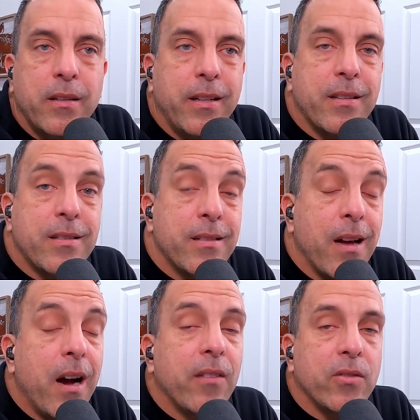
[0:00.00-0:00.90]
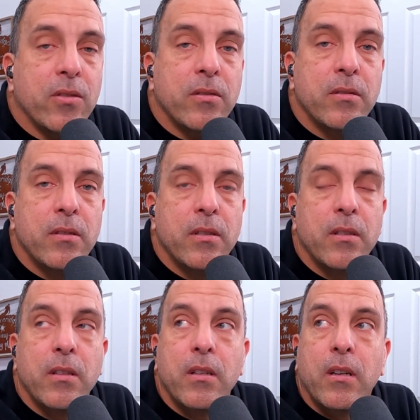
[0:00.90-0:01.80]
is novel
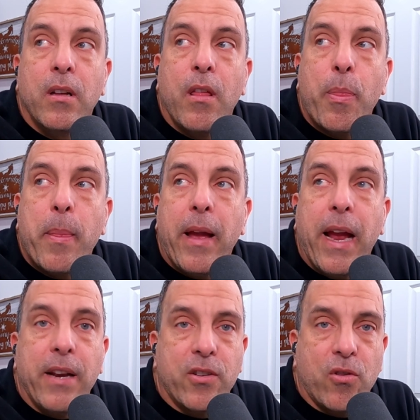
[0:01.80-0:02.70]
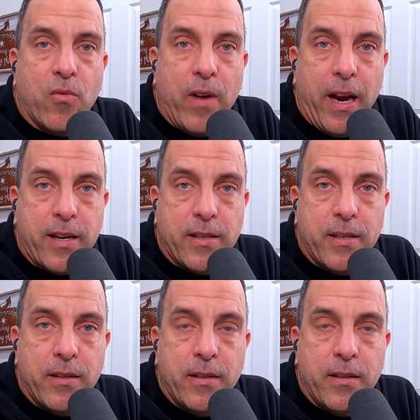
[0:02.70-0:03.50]
and correct.